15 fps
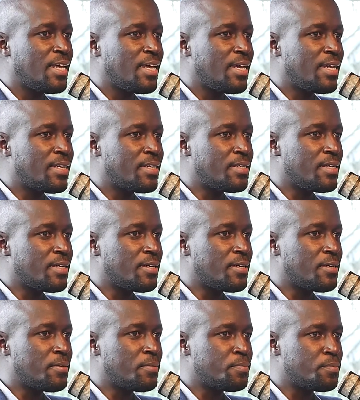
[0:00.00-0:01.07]
And
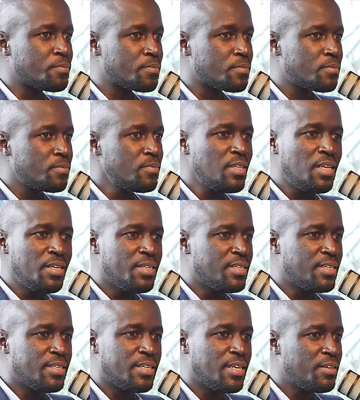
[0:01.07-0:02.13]

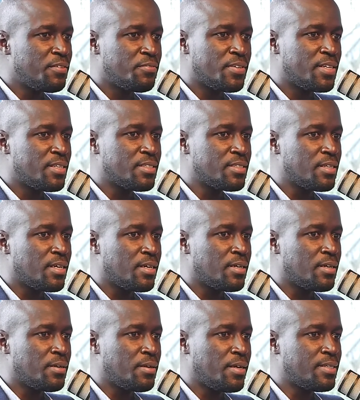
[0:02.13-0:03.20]
in any field,
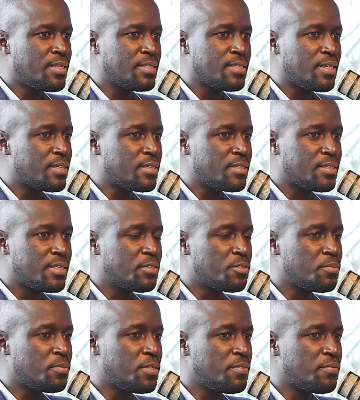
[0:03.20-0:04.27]
it doesn't need to
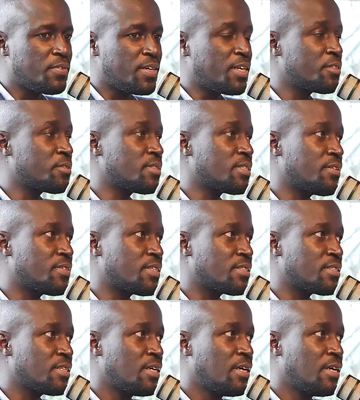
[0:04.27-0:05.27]
be financial services.